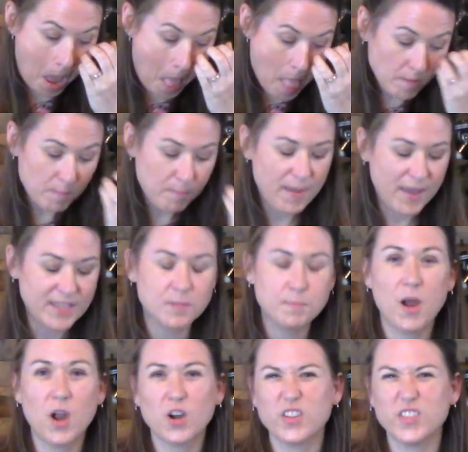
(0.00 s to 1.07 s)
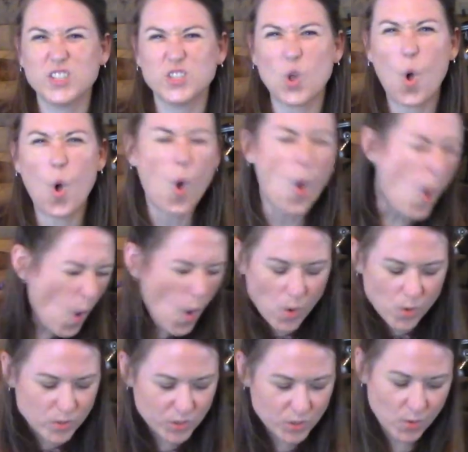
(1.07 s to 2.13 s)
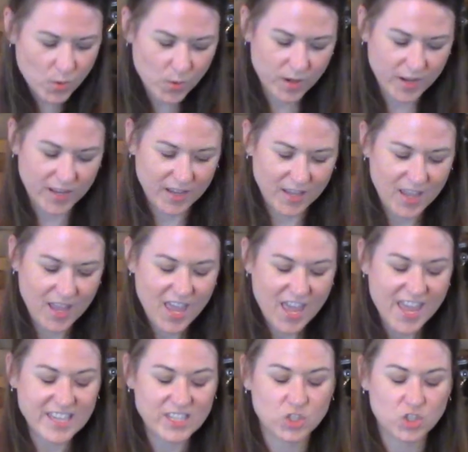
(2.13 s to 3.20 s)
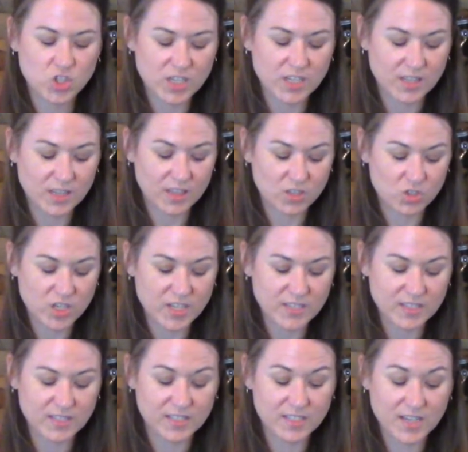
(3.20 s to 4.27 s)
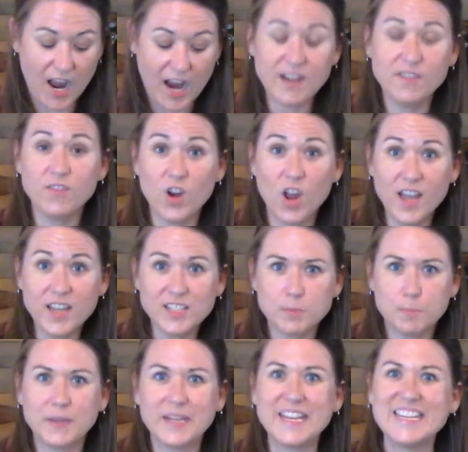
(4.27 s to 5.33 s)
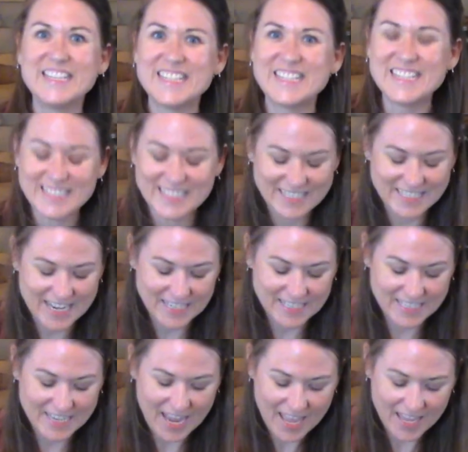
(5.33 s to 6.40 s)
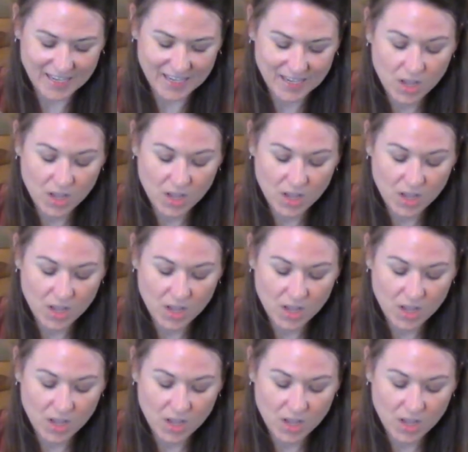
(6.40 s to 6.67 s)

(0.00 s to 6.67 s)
The best part of this whole story is Jesus Jesus died for us, but he didn't stay dead.